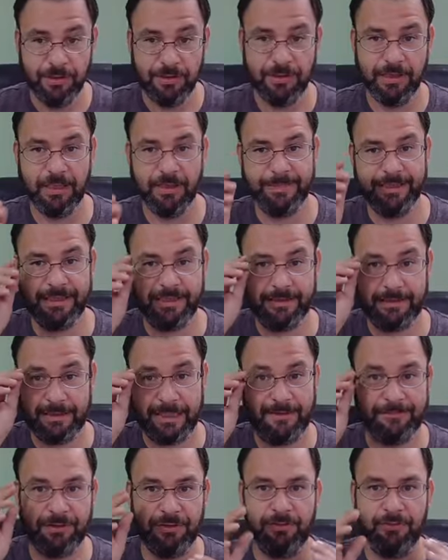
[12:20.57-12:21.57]
You know what I mean? They just
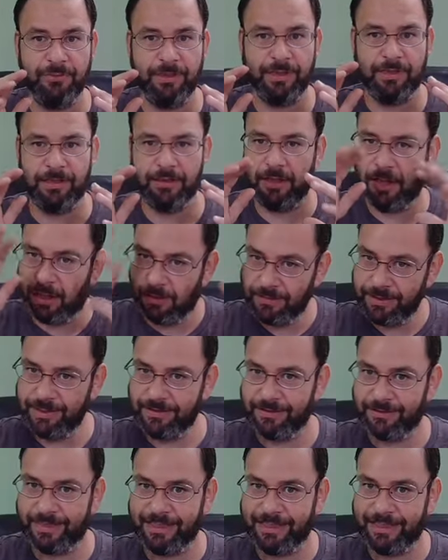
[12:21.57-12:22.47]
have to do with all the other